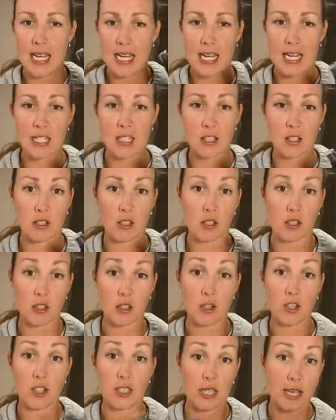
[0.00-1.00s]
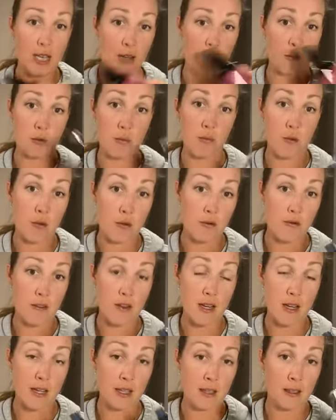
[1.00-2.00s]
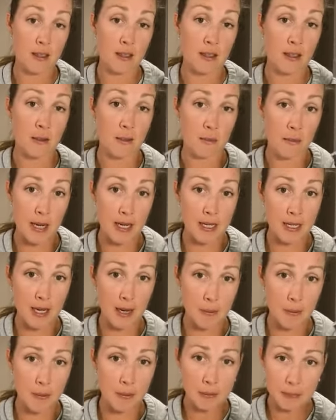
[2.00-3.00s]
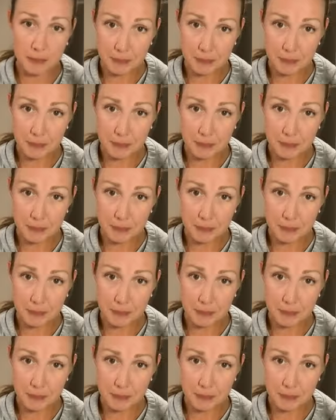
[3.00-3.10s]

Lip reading: It's good at removing makeup.